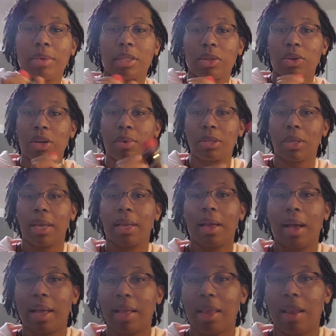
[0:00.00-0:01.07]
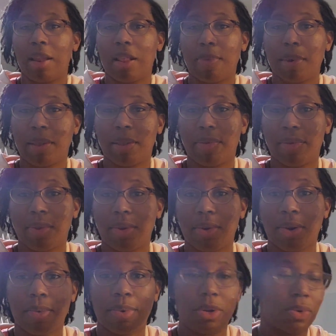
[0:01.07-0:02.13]
syrup, so I got an inexpensive
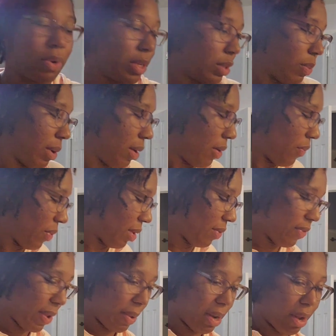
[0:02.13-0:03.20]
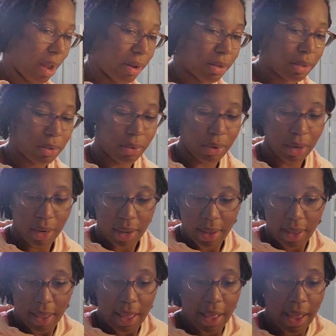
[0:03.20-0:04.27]
syrup too as well from the Family Dollar store.
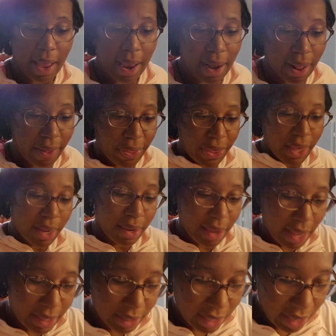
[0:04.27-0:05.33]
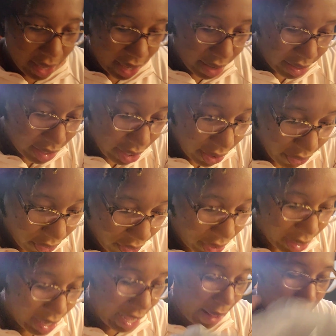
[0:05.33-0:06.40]
And I think that's it for
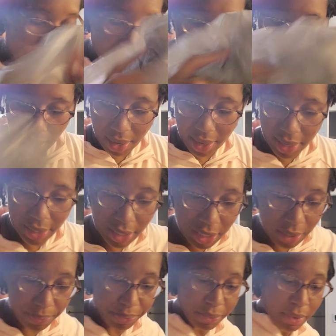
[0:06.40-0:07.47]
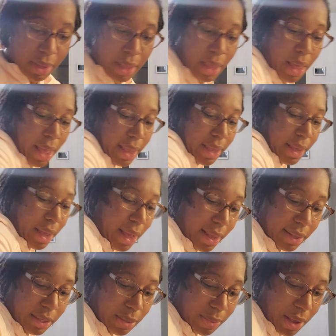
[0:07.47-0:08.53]
camping wise. I
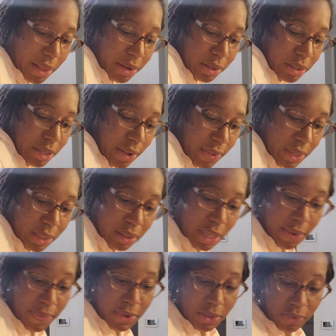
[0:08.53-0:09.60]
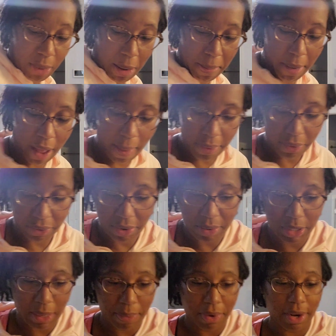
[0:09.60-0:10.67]
got some other stuff. This stuff is for my mom's birthday.
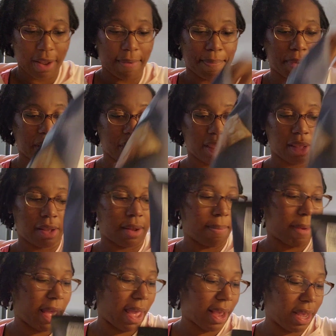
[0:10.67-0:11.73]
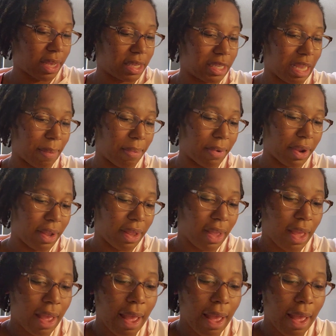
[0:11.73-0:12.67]
So I'm gonna put this in a bag separate.